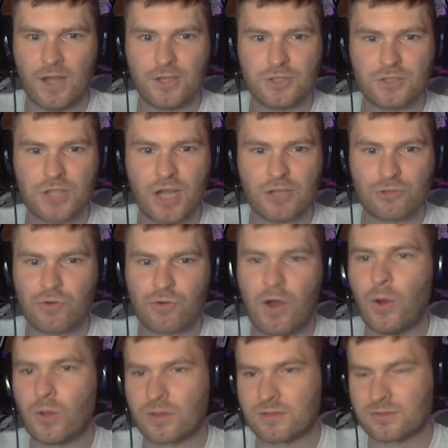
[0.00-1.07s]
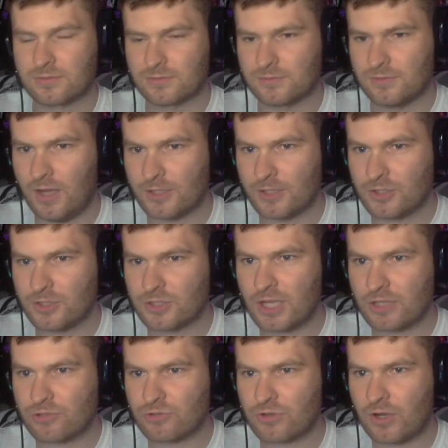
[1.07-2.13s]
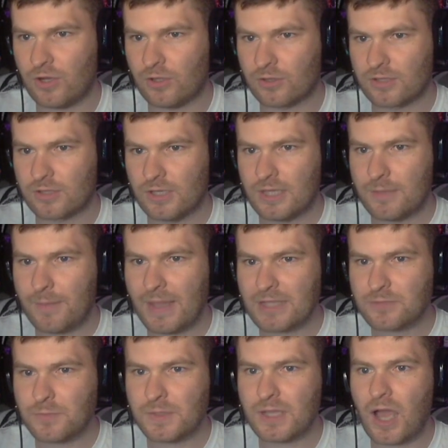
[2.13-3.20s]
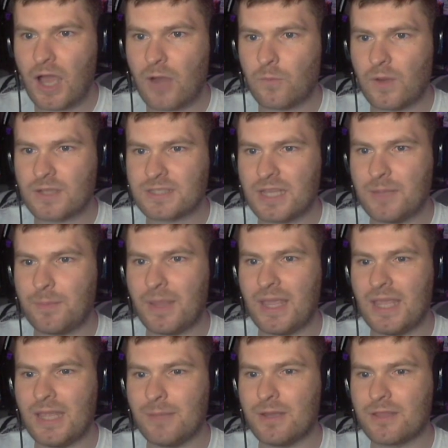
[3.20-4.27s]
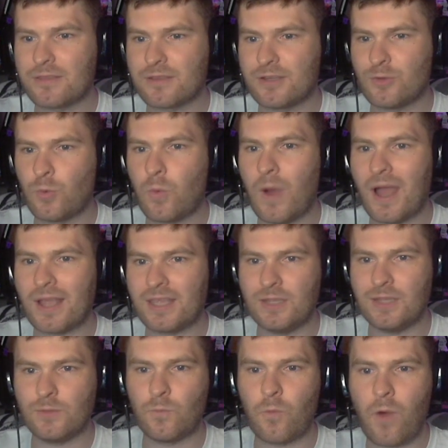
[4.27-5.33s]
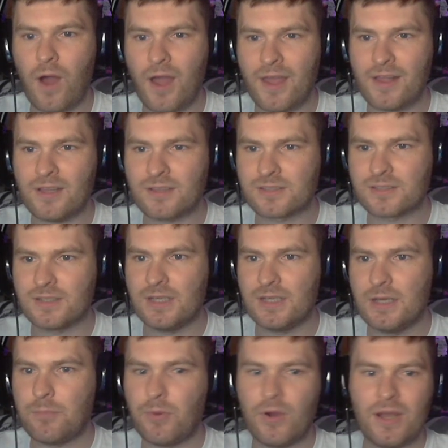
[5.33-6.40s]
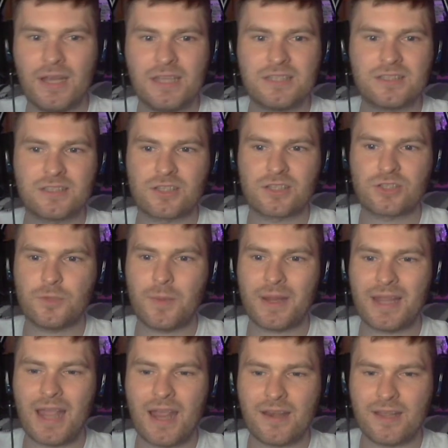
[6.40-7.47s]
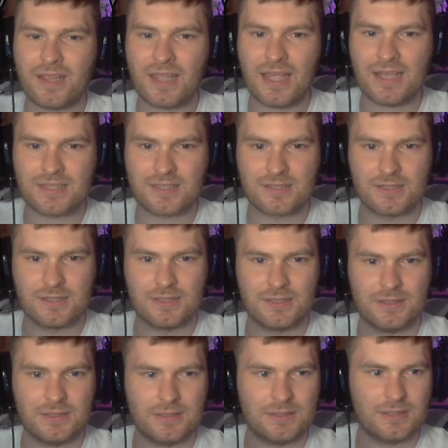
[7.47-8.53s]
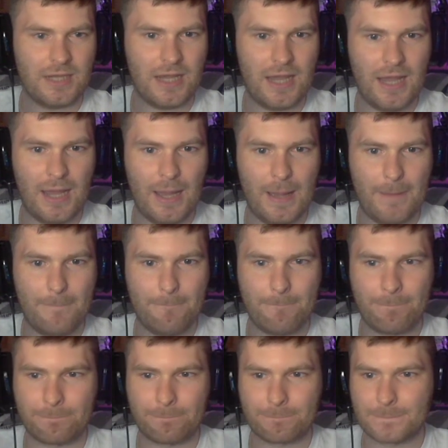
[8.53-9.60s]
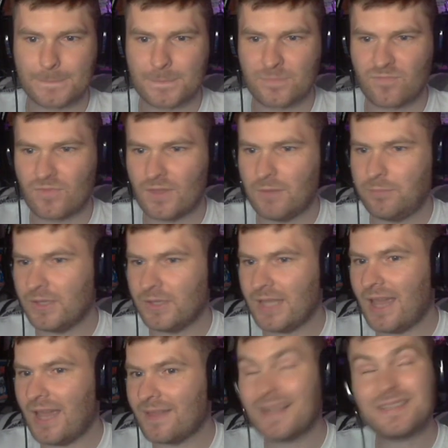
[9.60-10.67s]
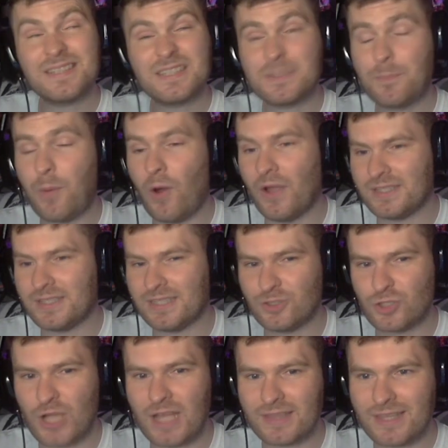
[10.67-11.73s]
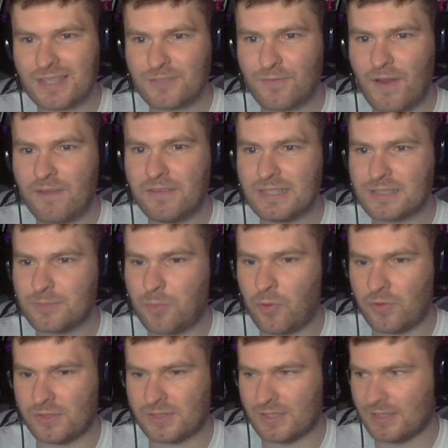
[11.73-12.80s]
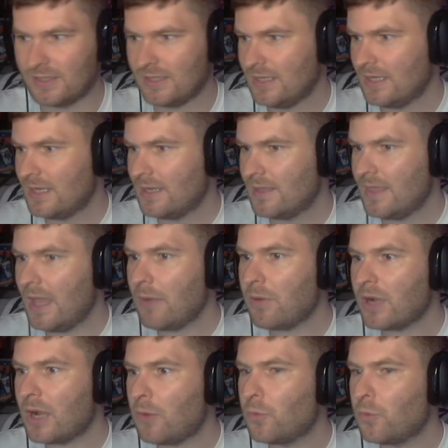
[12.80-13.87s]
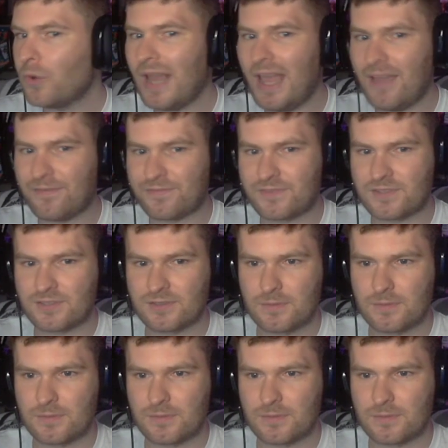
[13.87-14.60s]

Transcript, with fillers: just got trolled. I just got trolled. The best we got was a behemoth Joaquin Wilde. But at least it's the summer card, I guess. Um, but yeah, that's disappointing, chat. That's very disappointing. Now I've got one left.